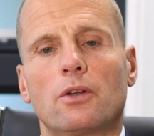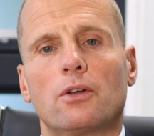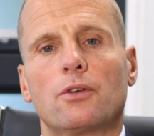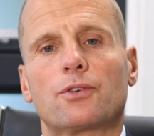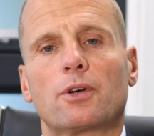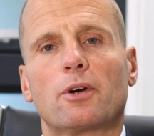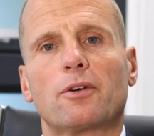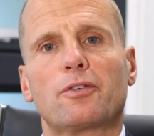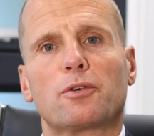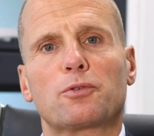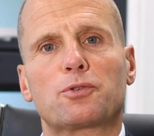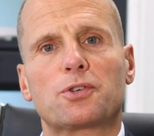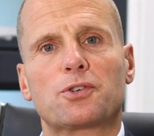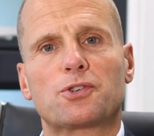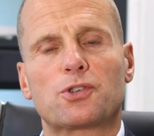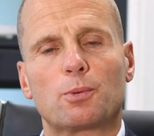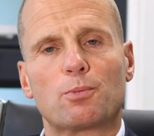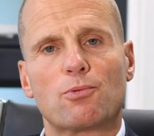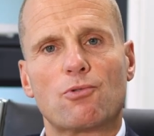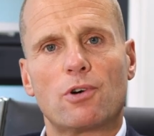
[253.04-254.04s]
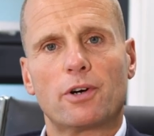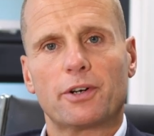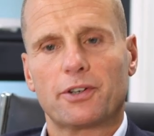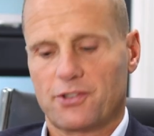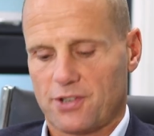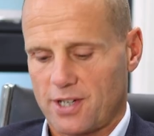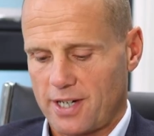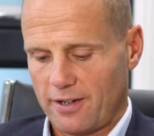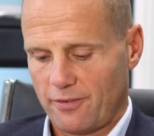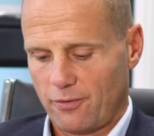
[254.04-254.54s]
So if I was to summarise
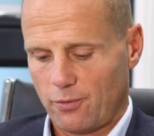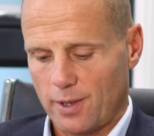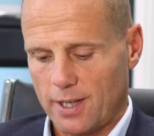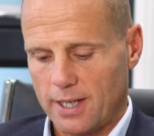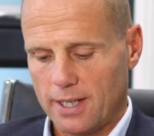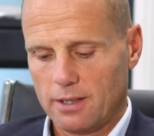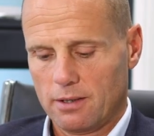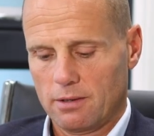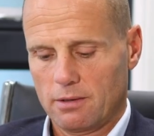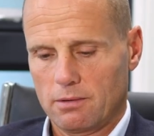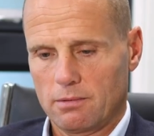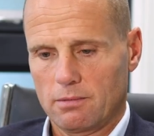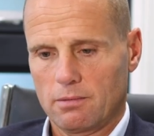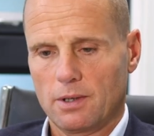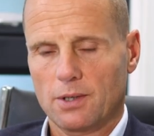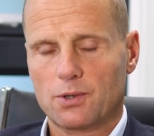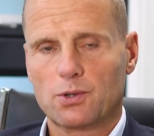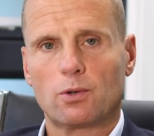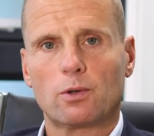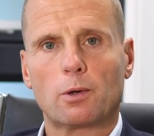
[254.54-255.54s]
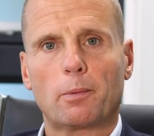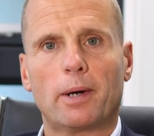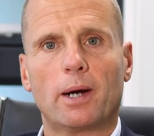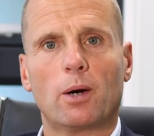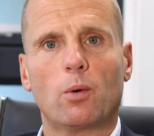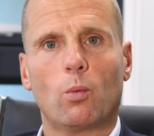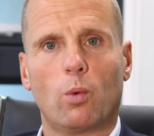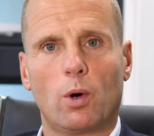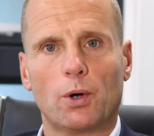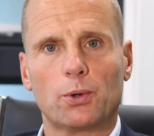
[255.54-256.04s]
Safeware, it's all
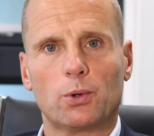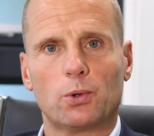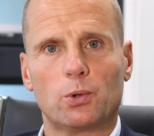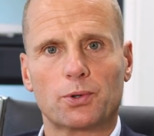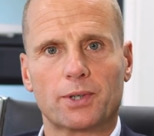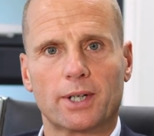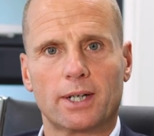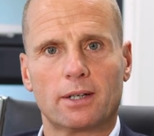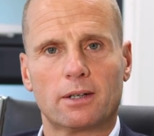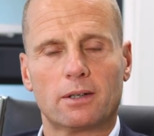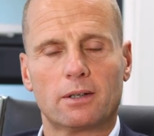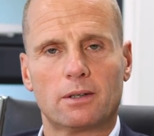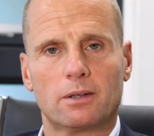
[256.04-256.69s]
about one order,